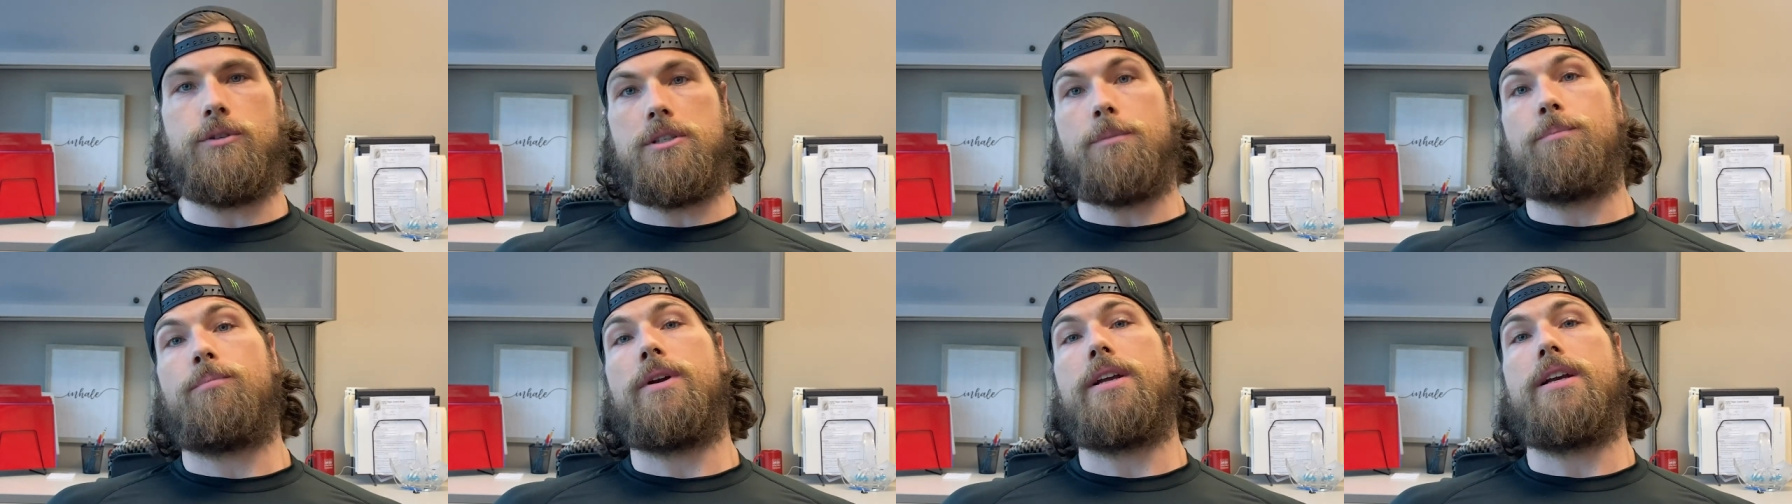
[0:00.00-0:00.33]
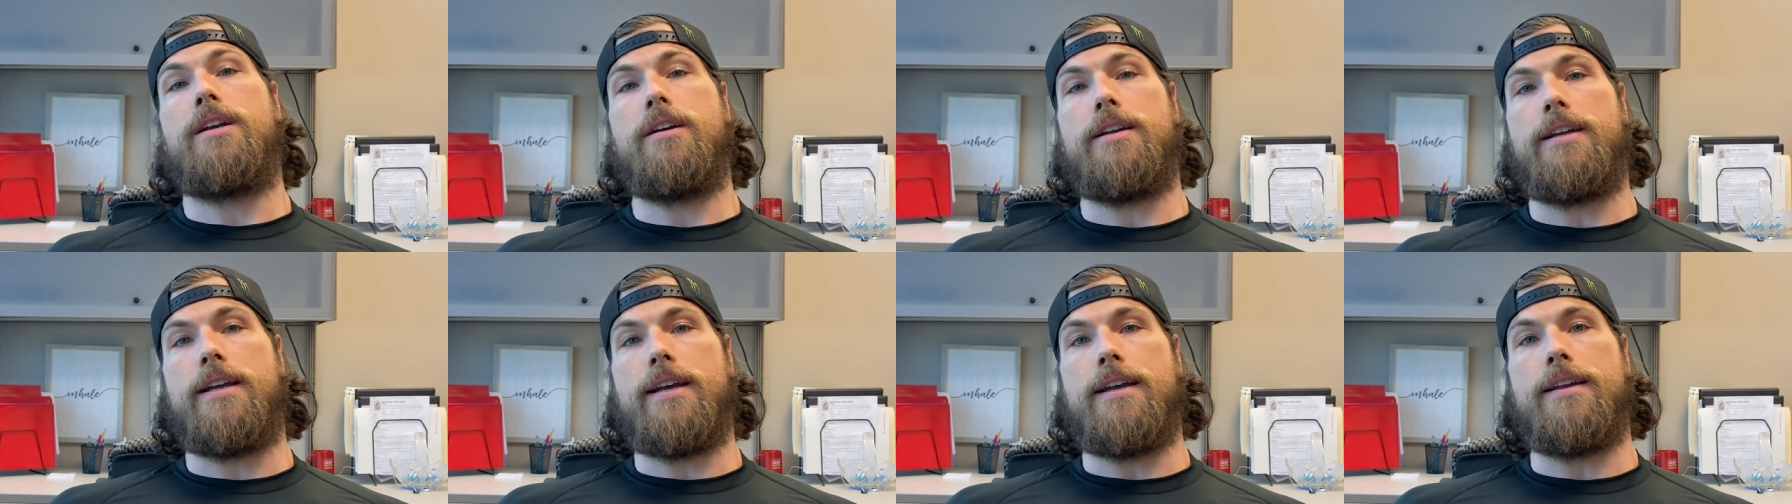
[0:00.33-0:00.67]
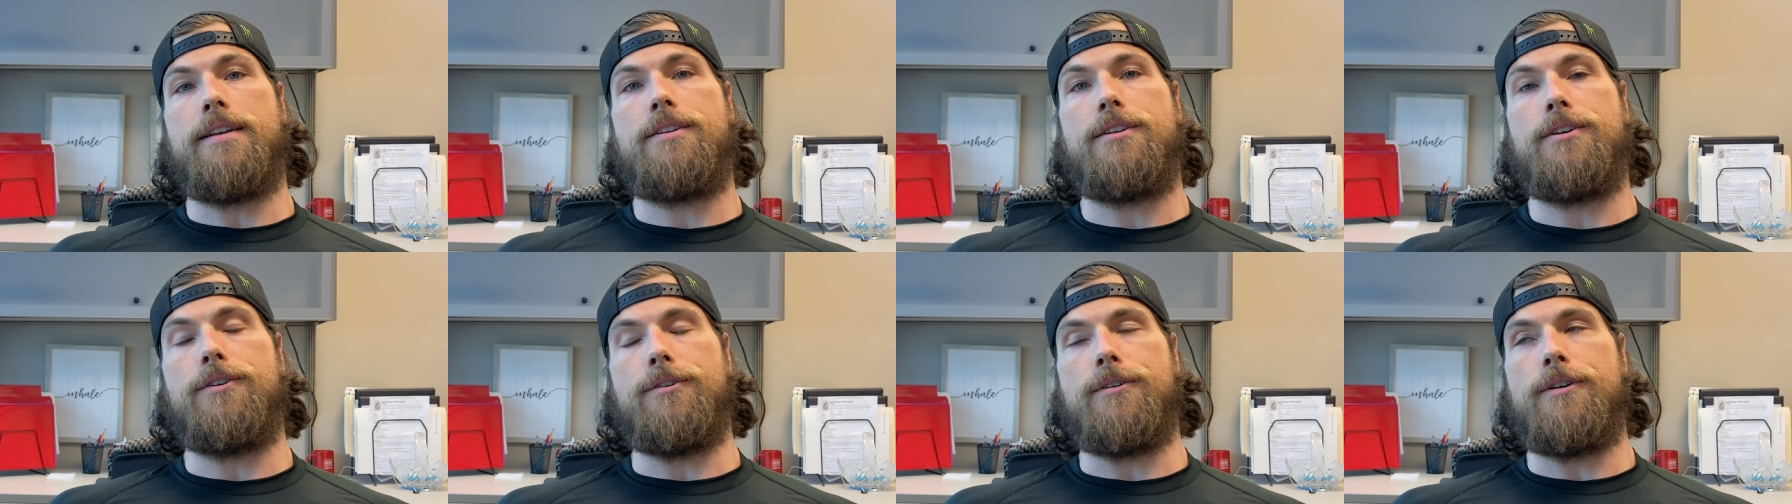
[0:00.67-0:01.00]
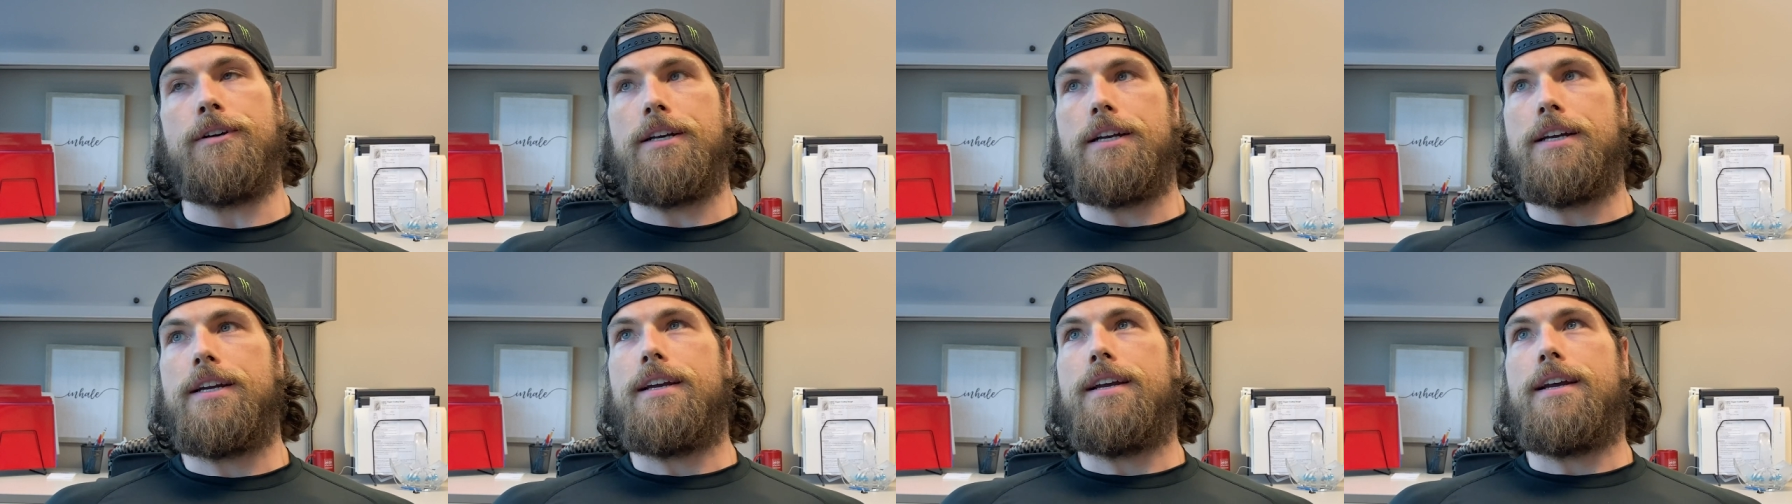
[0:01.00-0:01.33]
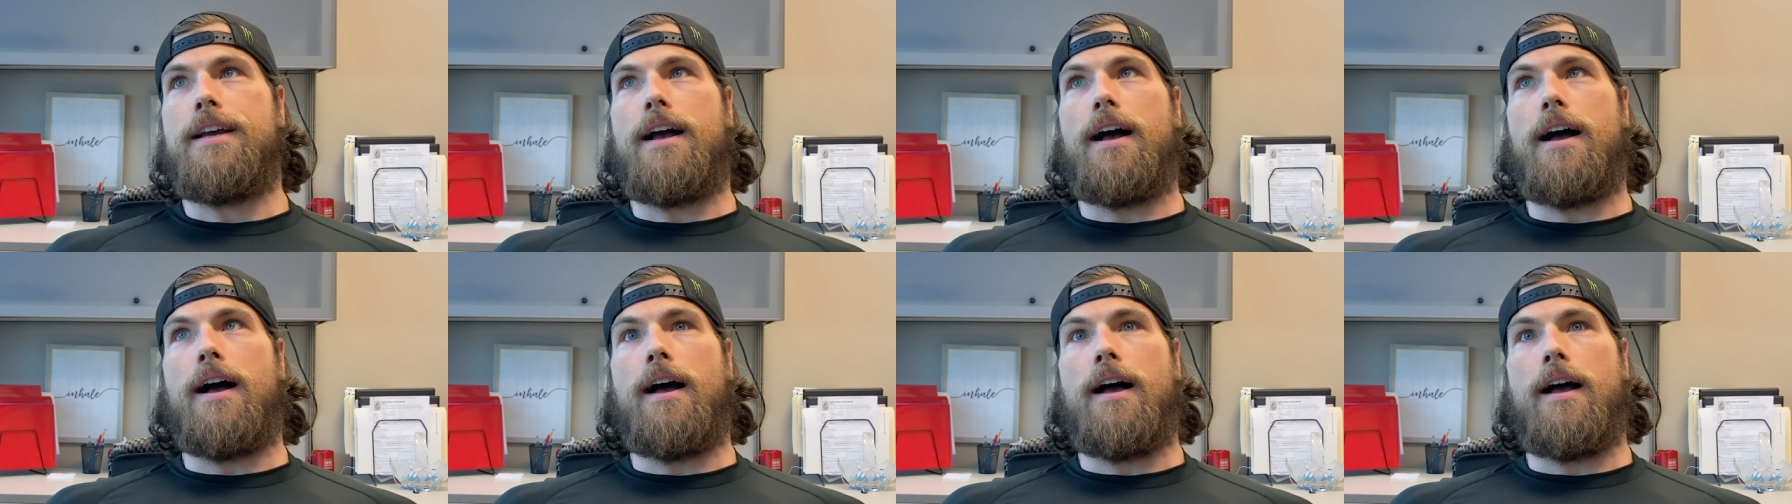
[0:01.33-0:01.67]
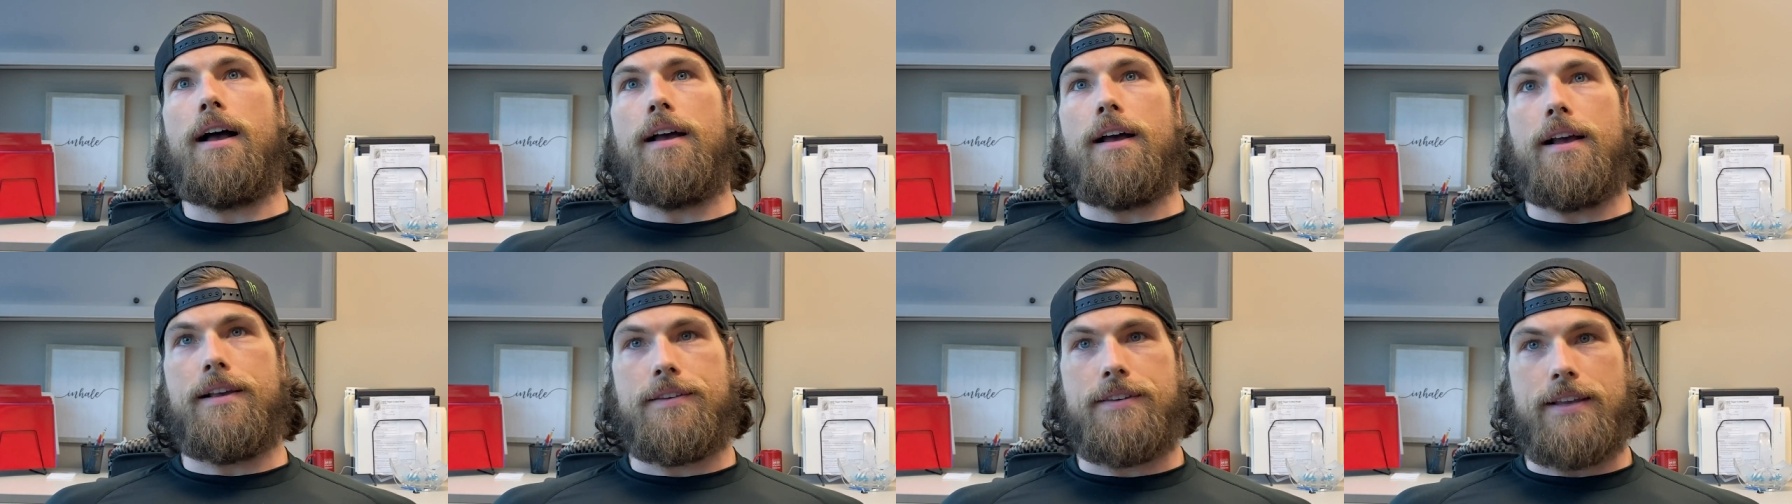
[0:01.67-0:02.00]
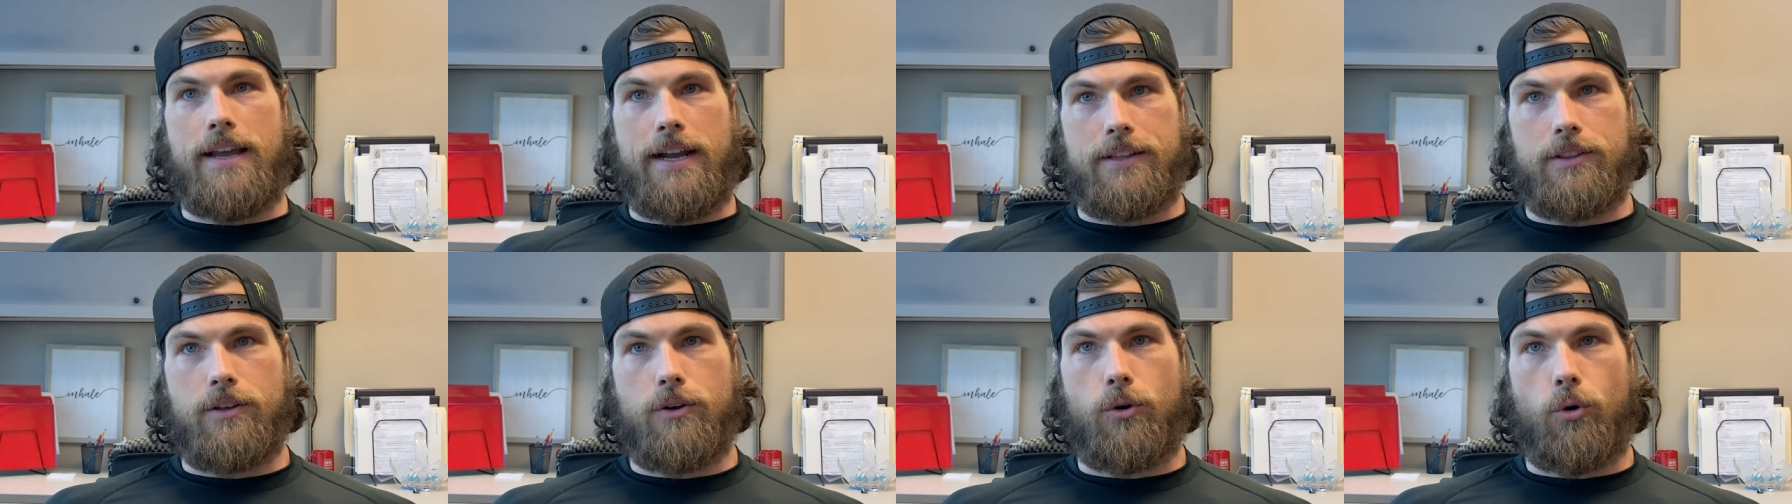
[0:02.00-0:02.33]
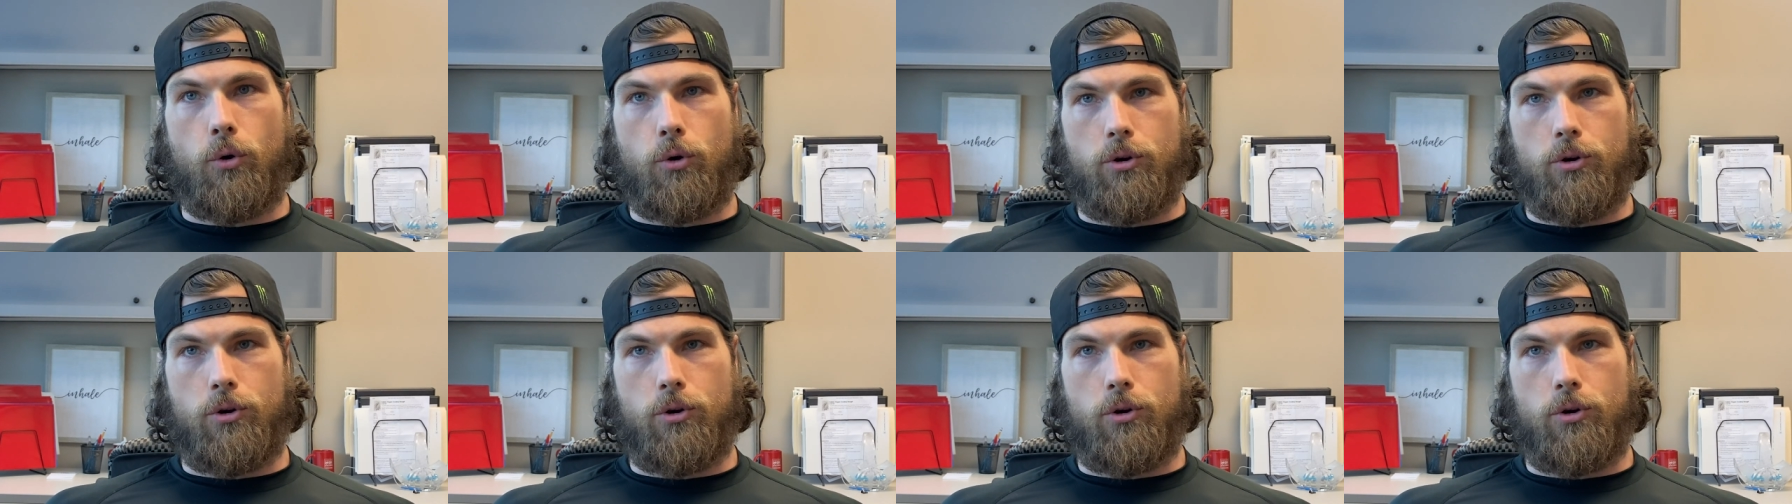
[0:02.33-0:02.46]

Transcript: It was a pretty good hit too. I sacked the